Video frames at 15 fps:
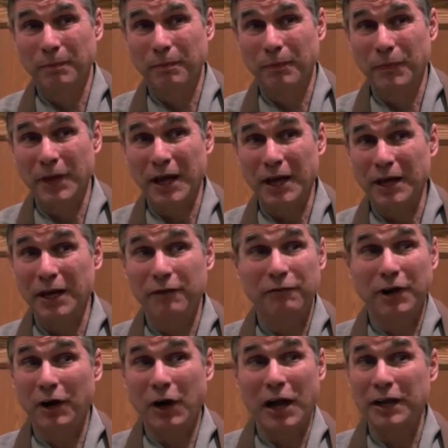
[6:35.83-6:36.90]
Not of
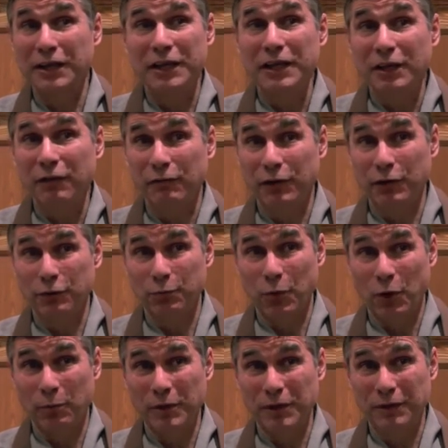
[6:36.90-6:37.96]
our idea of this
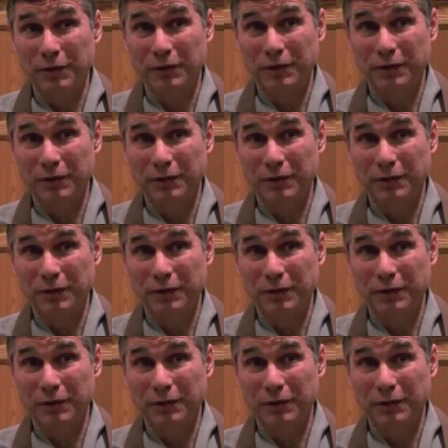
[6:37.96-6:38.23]
moment,